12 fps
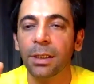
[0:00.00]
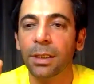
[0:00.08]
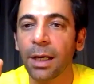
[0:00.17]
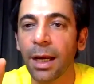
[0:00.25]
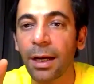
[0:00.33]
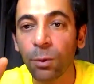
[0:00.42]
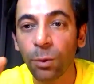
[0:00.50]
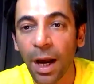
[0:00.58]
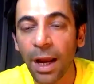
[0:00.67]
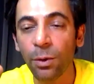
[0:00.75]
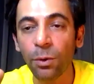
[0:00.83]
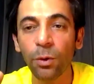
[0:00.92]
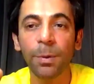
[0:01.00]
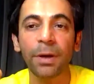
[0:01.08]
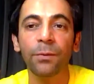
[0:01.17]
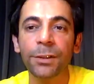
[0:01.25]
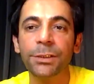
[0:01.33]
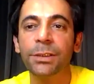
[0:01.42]
And I hope
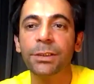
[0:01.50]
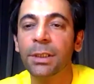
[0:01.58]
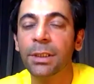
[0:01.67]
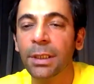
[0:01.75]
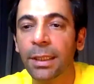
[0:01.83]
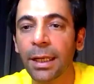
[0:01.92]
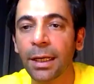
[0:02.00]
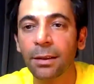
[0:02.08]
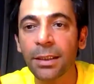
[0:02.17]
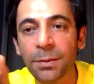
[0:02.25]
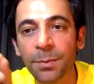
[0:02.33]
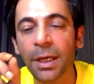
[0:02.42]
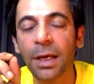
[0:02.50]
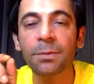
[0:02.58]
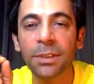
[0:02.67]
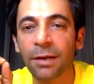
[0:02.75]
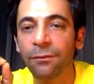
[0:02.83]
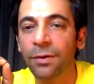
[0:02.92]
and wish that this becomes
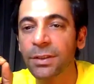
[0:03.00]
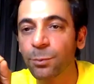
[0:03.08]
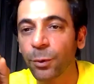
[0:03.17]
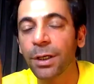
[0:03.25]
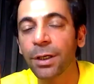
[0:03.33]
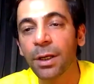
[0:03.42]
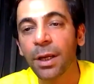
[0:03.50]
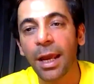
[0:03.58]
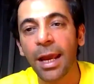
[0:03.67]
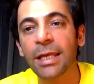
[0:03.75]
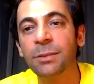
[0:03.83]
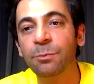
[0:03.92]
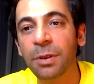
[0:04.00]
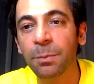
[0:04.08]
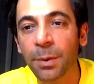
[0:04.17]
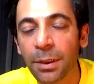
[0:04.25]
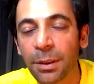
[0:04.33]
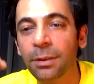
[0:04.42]
a reference point as
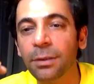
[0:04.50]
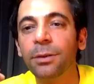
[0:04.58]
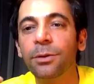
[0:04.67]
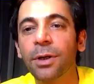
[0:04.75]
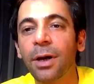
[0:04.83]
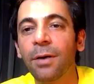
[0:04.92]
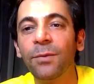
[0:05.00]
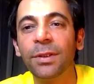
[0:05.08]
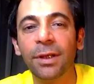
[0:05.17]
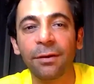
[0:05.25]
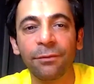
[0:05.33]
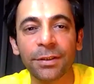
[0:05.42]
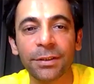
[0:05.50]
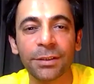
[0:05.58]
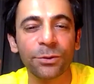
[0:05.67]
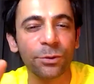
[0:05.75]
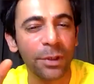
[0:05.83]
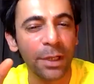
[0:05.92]
people, come with references.
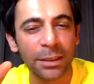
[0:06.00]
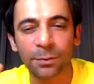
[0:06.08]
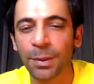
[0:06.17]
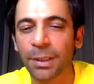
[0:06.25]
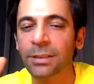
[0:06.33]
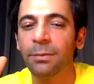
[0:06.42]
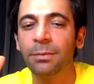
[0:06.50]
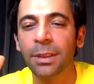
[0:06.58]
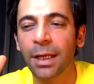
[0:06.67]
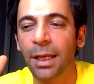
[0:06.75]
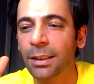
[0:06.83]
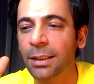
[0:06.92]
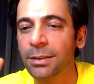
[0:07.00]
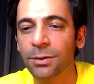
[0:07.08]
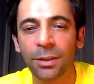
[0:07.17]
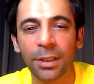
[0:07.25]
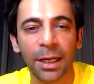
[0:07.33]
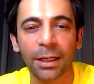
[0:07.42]
Oh, let's make something like this or
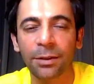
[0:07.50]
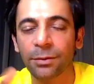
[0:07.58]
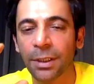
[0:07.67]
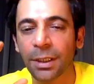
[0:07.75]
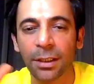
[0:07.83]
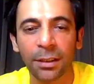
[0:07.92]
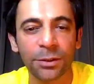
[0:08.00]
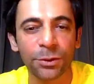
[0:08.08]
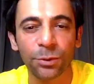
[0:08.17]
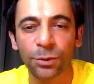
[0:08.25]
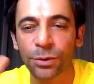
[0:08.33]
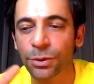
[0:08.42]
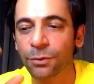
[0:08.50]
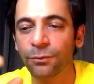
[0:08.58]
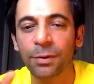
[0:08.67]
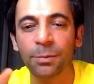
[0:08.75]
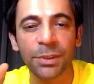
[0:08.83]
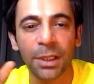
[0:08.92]
that, or take other shows or
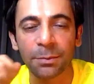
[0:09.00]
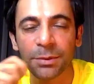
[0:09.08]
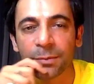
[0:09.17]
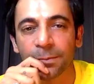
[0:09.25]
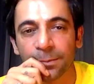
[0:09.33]
films names.